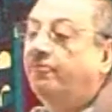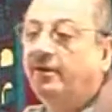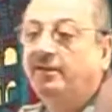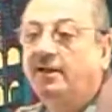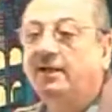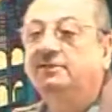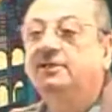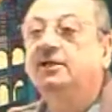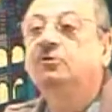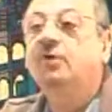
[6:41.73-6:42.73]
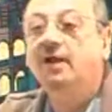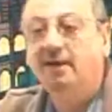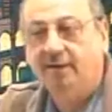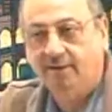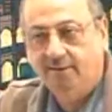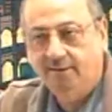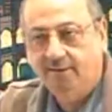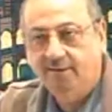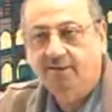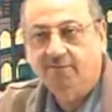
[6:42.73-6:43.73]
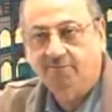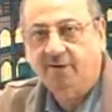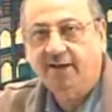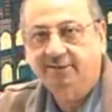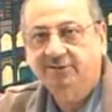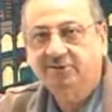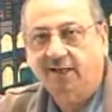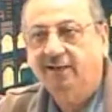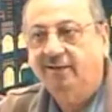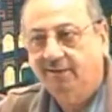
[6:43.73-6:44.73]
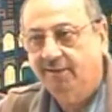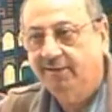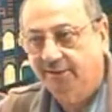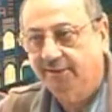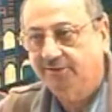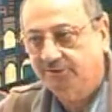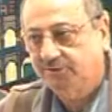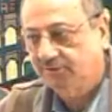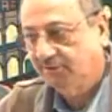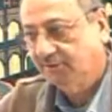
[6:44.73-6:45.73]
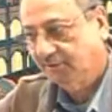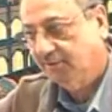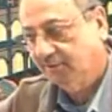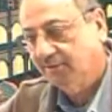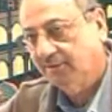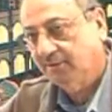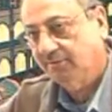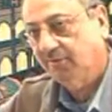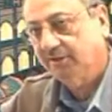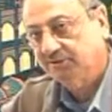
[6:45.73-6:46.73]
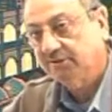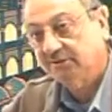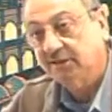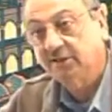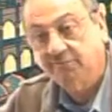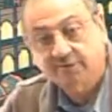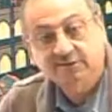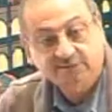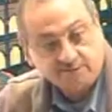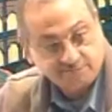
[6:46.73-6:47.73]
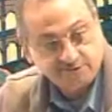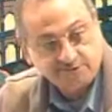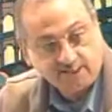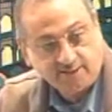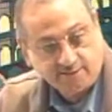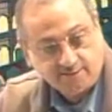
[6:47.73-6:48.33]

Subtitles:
further and tell you al. Why this al is, what is the significance of this al.